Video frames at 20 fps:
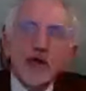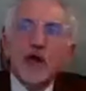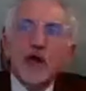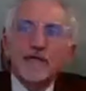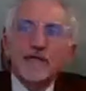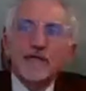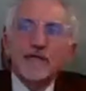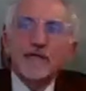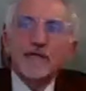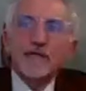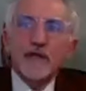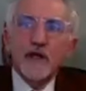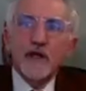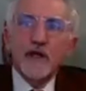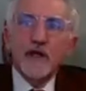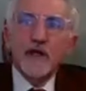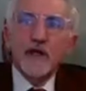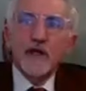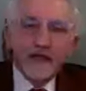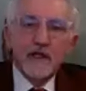of the
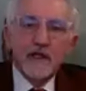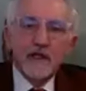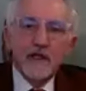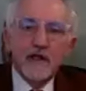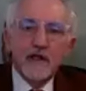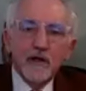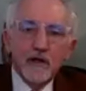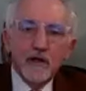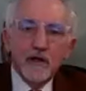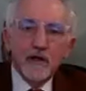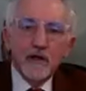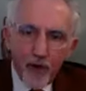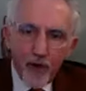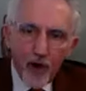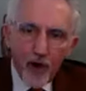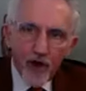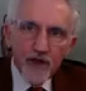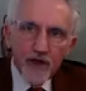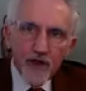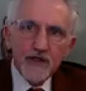offending
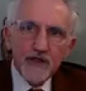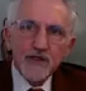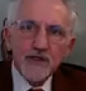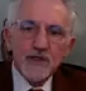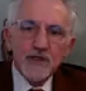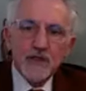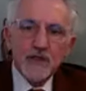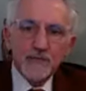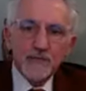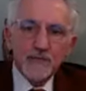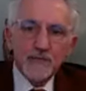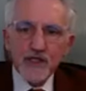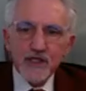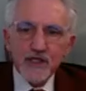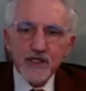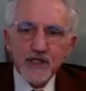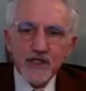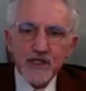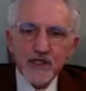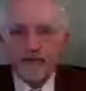parties
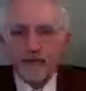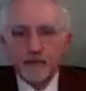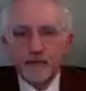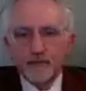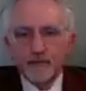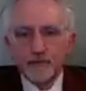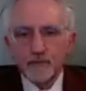themselves.